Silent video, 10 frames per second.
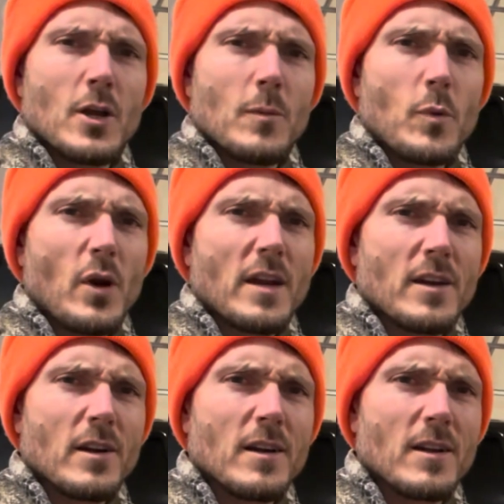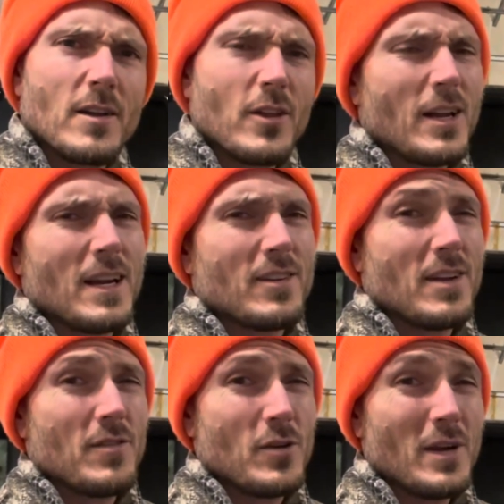Bodette here. Thought I'd
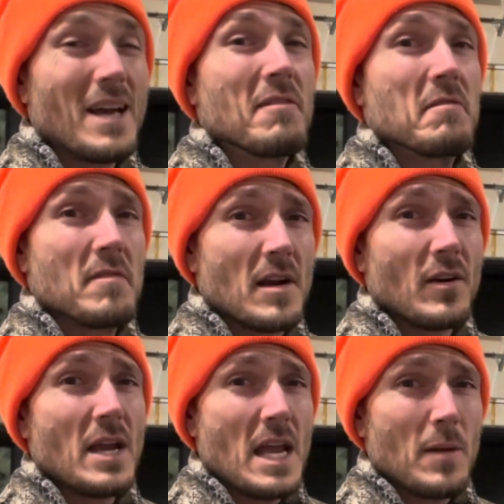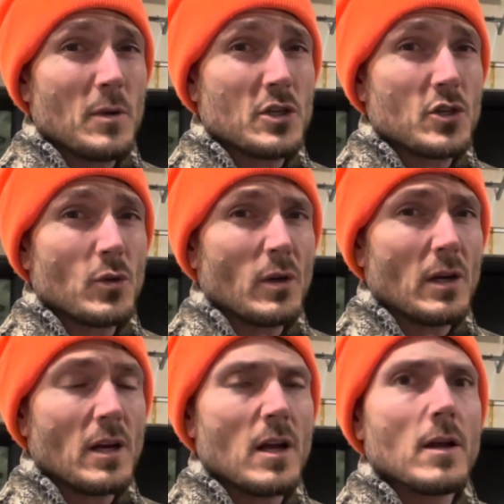give you a very
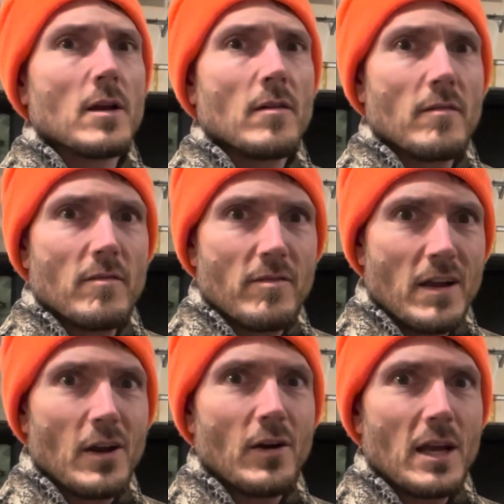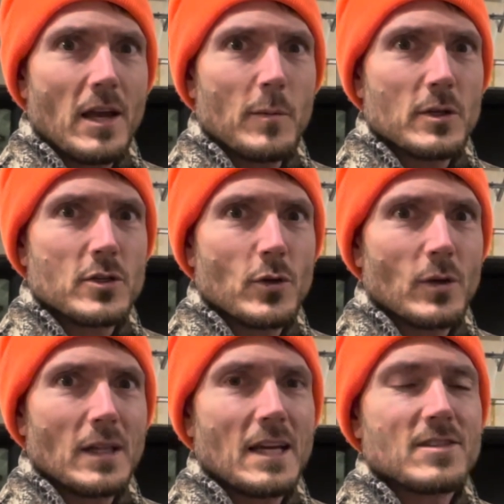immature
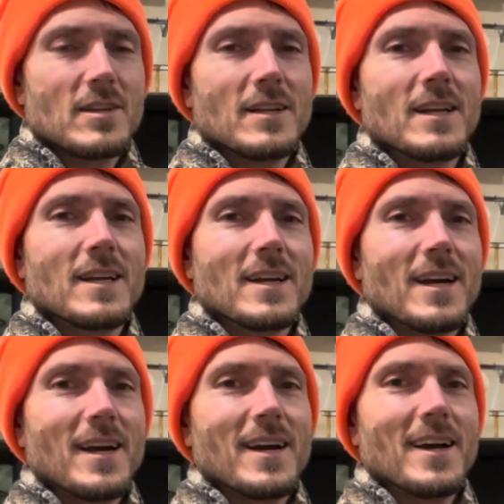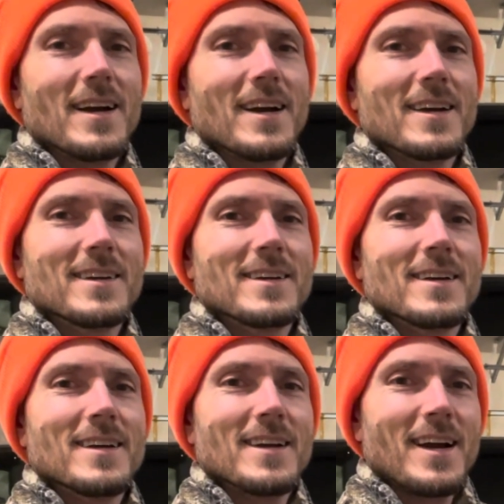lesson on
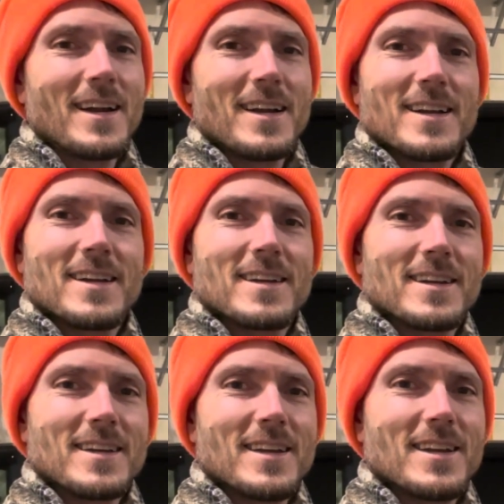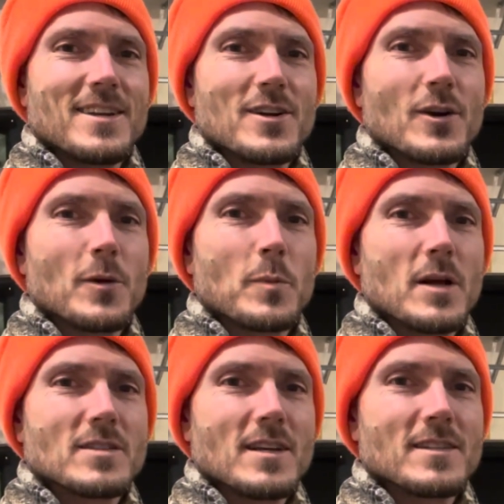how to get a deer all
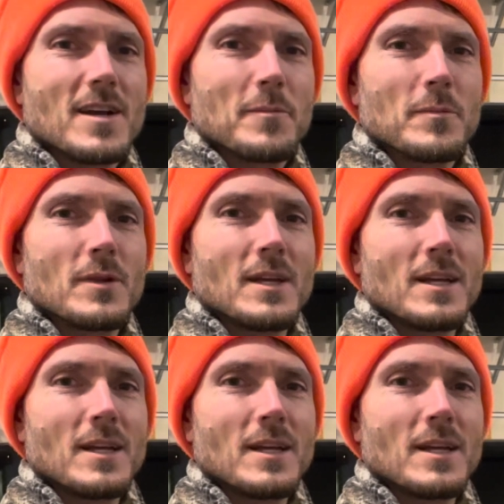processed up.